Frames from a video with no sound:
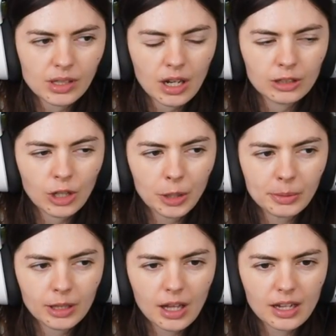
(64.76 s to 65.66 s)
Alarm
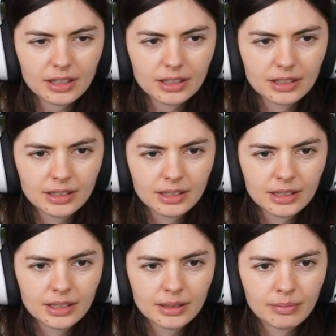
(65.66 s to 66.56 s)
clock
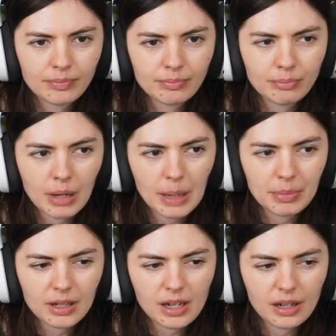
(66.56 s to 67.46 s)

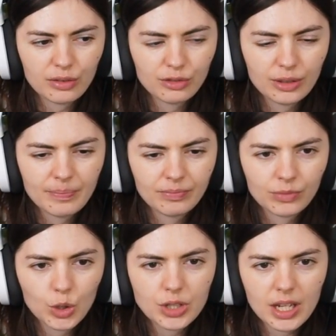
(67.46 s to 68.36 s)
popping off.
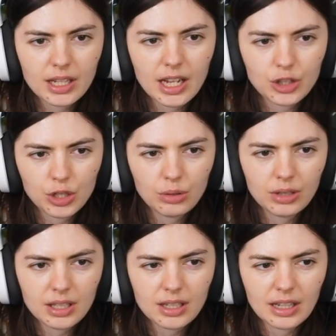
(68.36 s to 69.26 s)
Looks like, yeah,
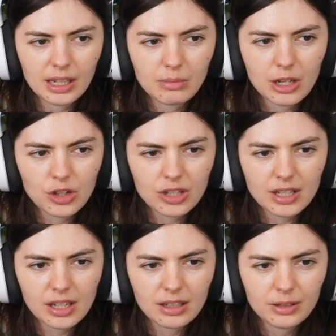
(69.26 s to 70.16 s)
2D animation
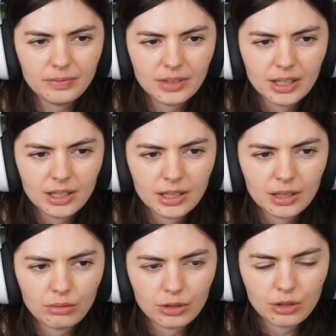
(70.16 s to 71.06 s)
style.
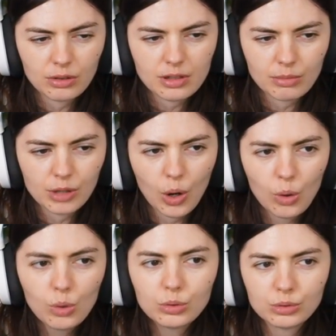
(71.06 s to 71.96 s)
We're doing some
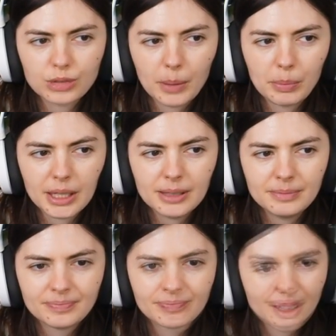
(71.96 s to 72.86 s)
coal dumping.
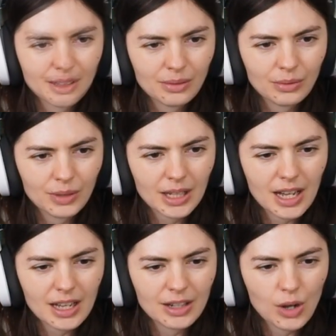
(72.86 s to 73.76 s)
We
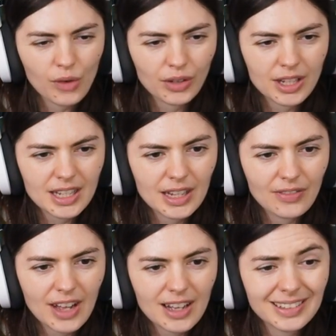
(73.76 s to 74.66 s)
got an overheating
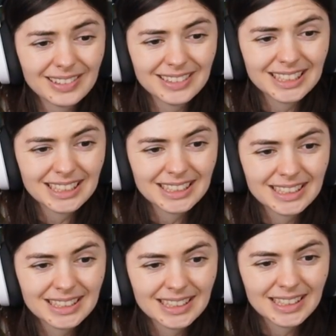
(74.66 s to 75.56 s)
valve.
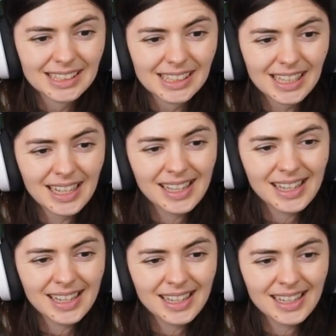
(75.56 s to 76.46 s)

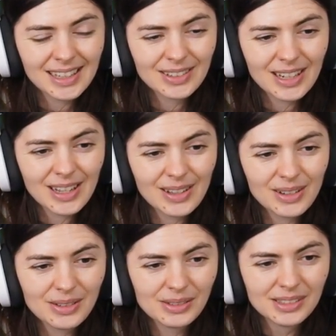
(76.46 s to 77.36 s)

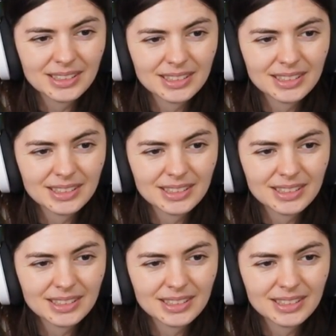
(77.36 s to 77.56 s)
Oh, no!